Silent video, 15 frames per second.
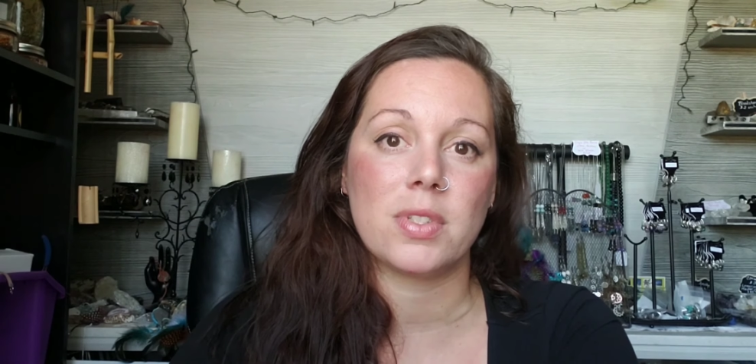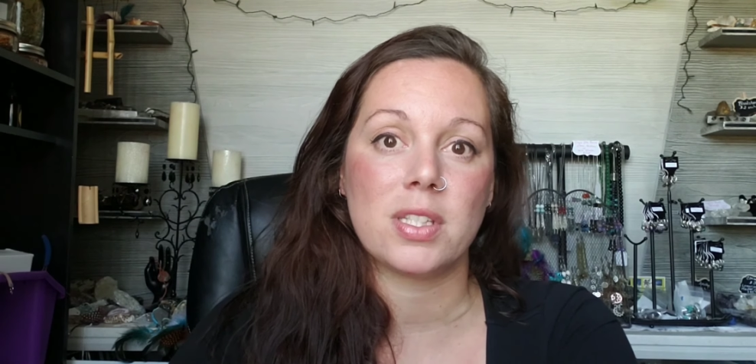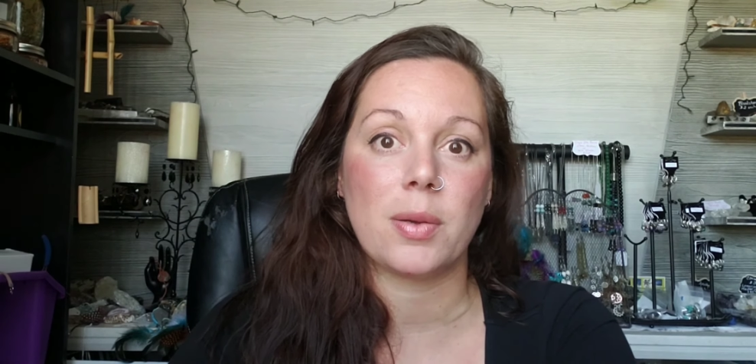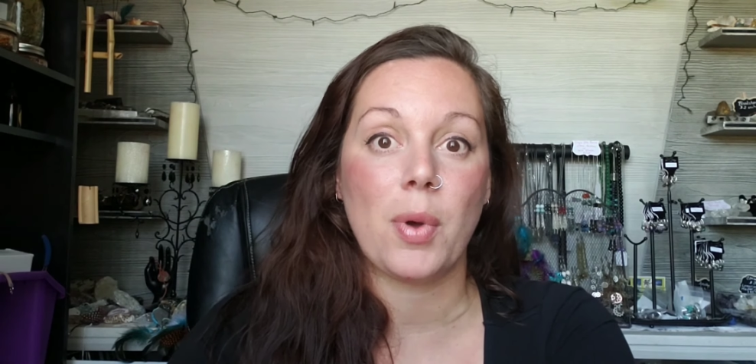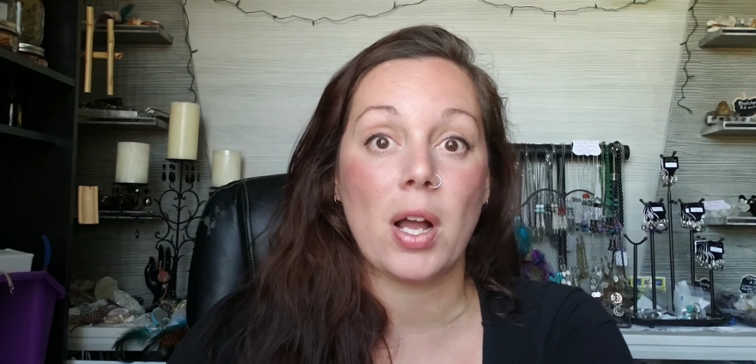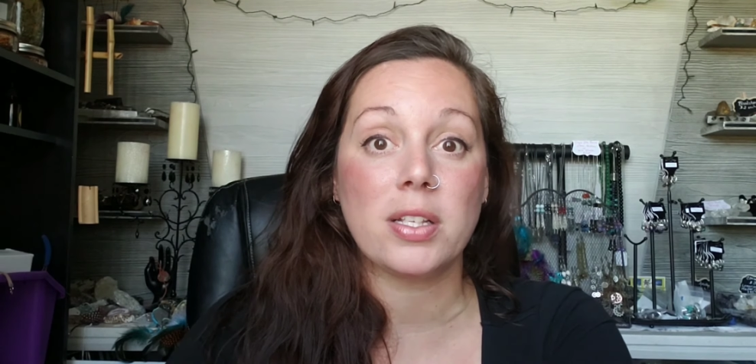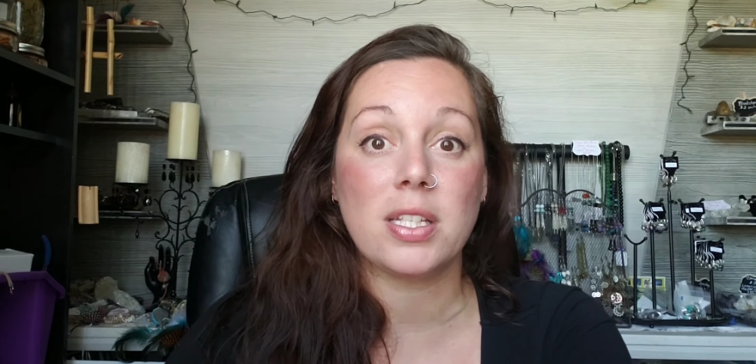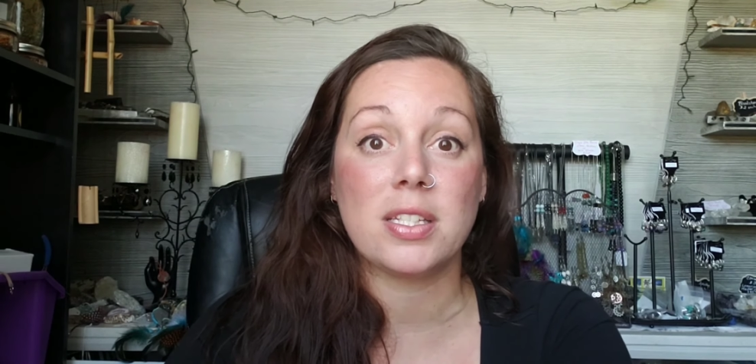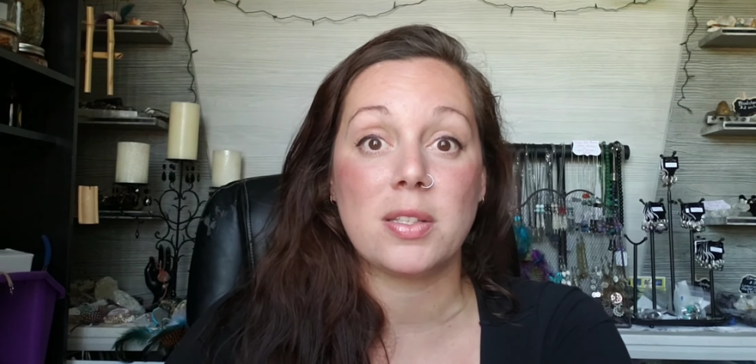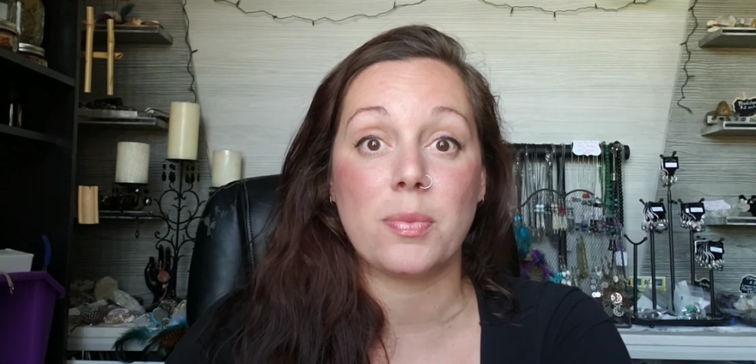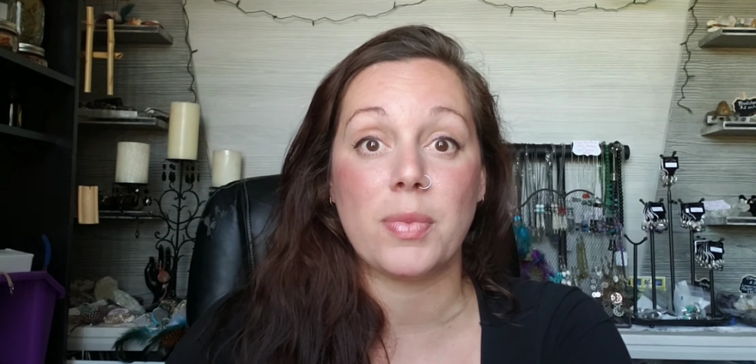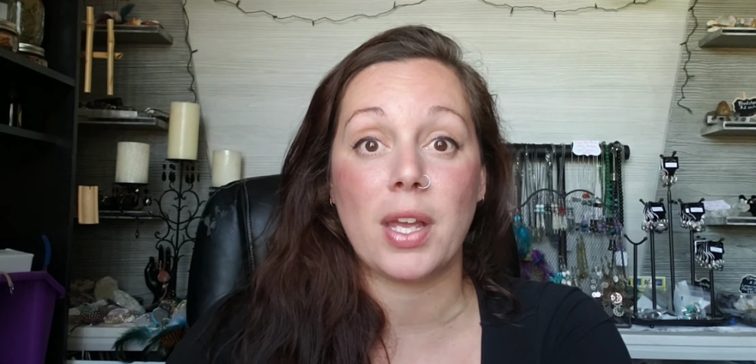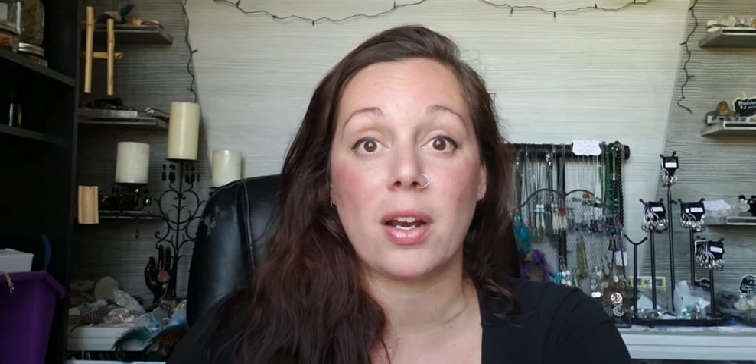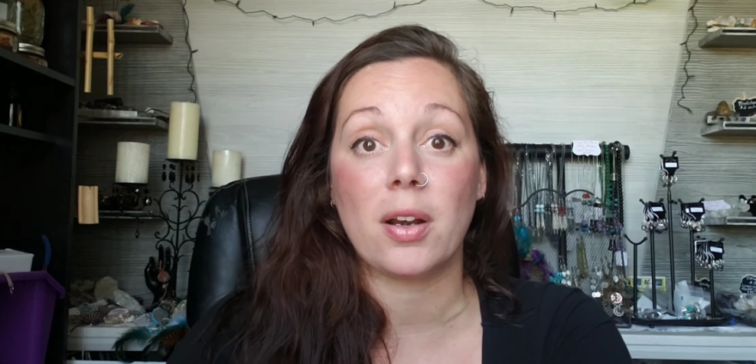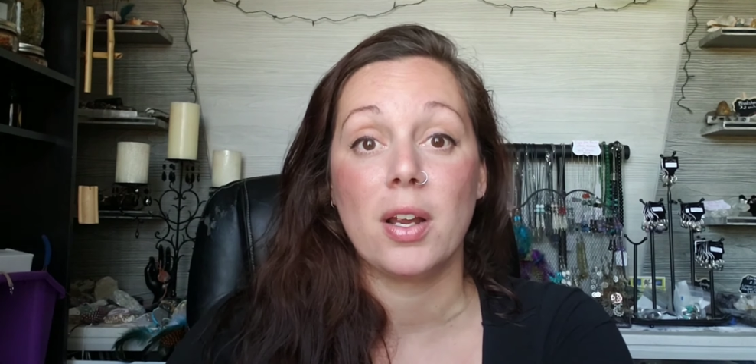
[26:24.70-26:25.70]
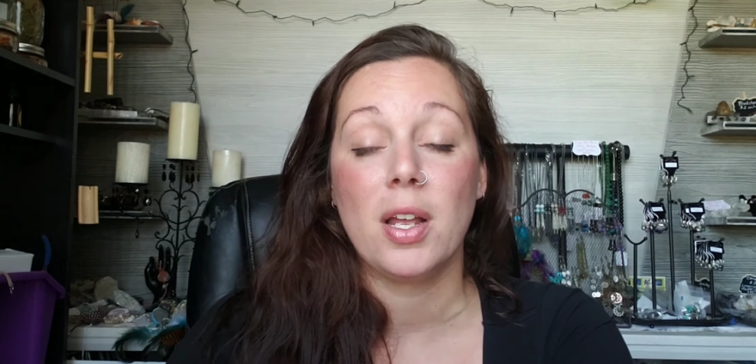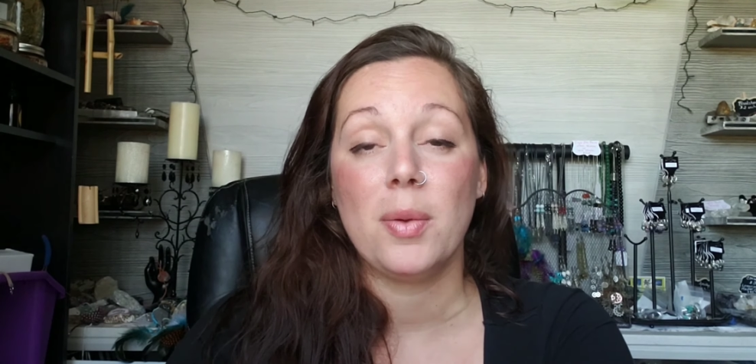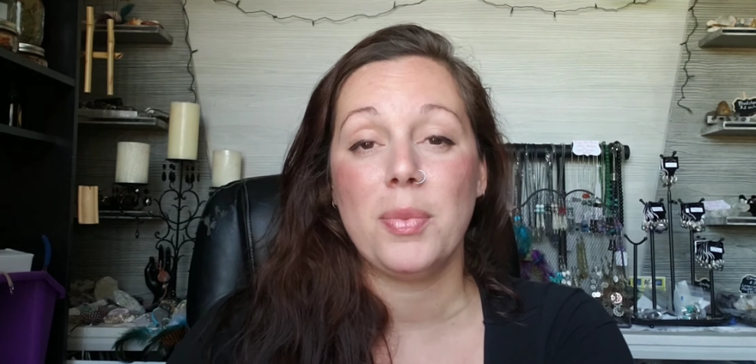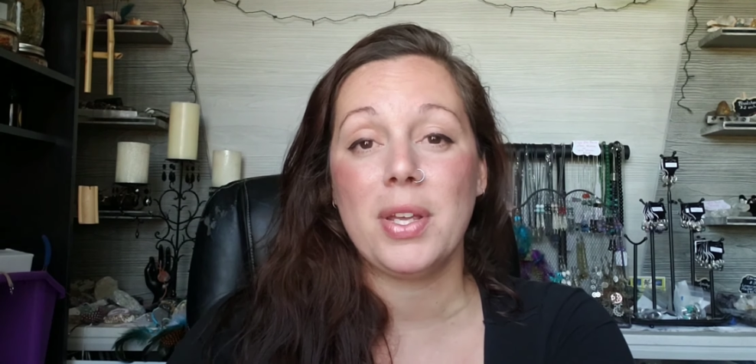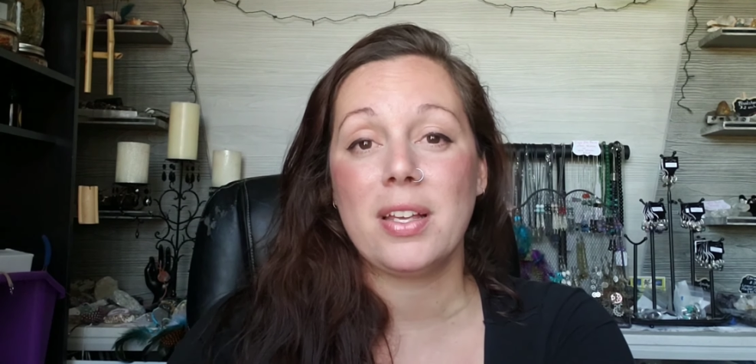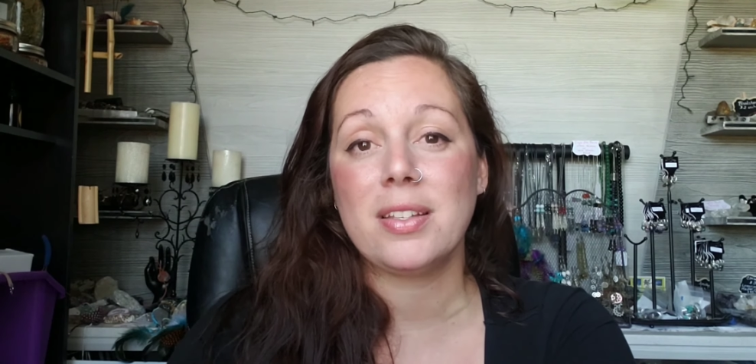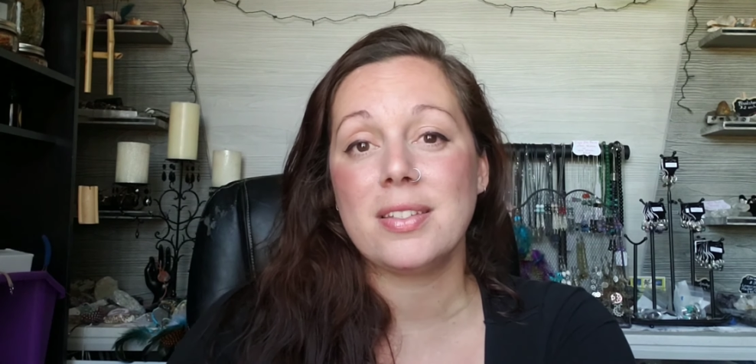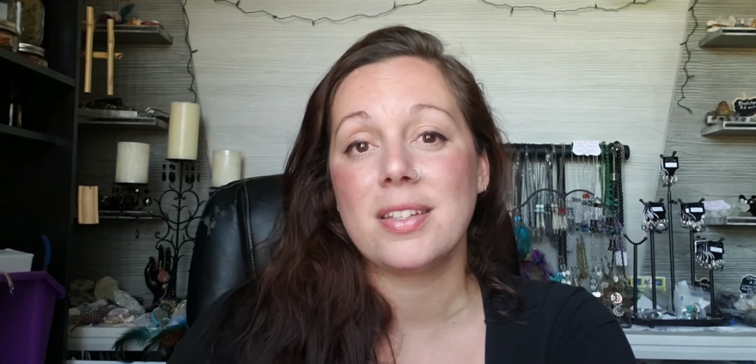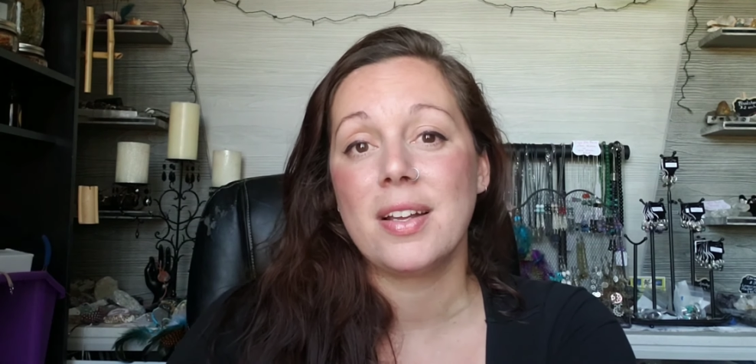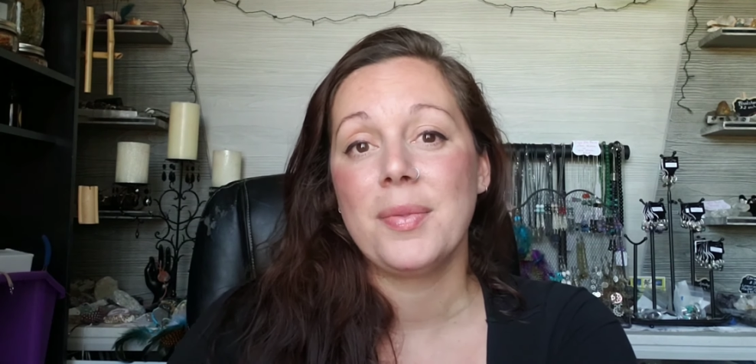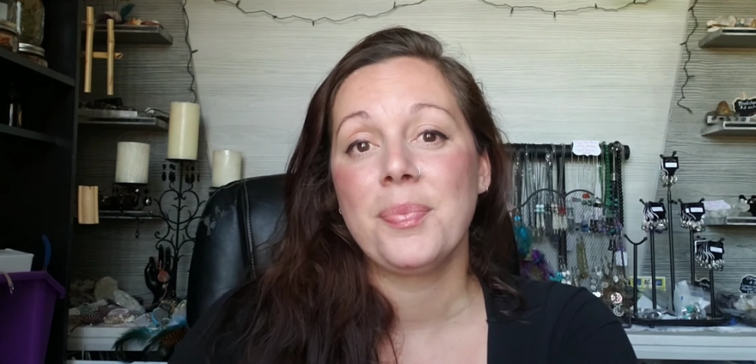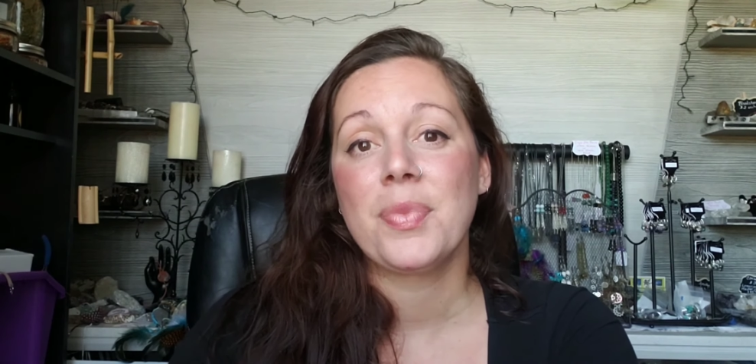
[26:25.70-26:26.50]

autism there, because,